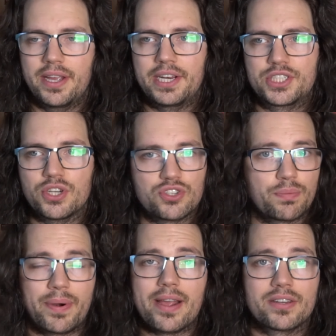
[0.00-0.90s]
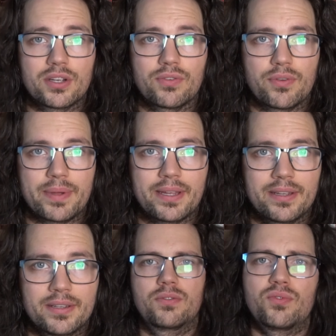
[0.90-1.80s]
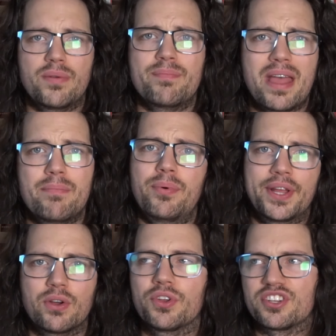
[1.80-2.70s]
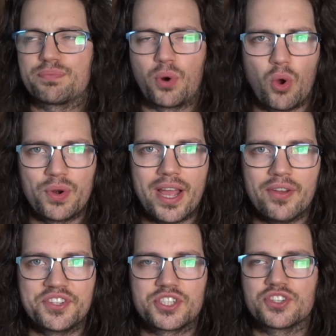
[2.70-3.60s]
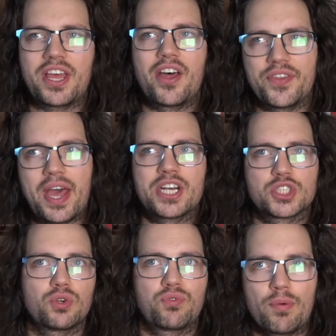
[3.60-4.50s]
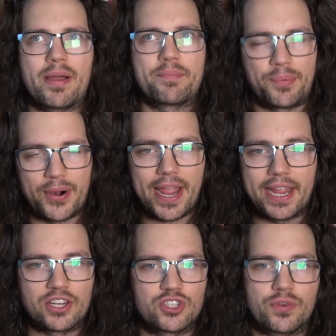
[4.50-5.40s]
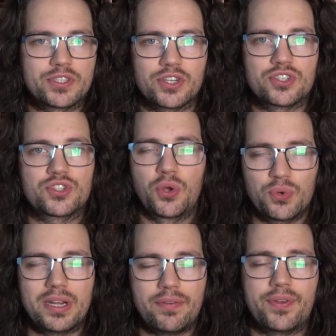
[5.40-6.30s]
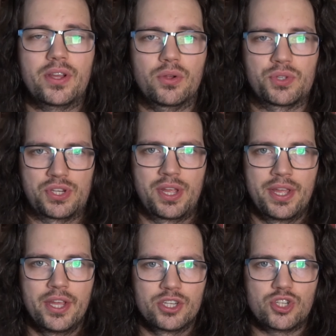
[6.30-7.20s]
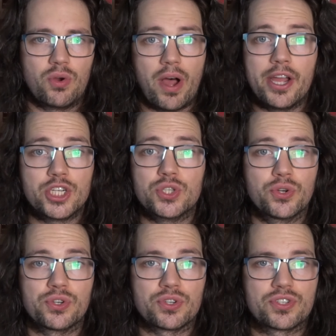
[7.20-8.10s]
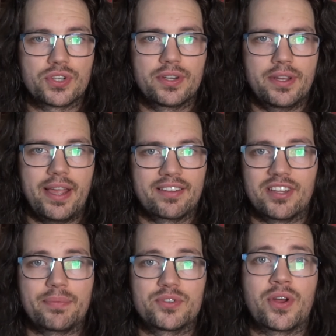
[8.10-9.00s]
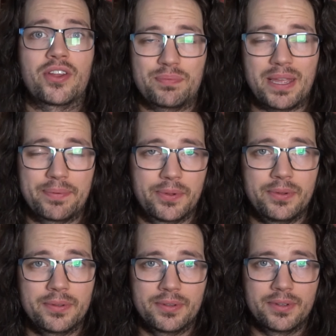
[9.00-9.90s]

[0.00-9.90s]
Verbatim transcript: It's just not practical for me. Remembering all these pronouns is just unnatural for my brain, so it's just too difficult. So I shouldn't accept trans people.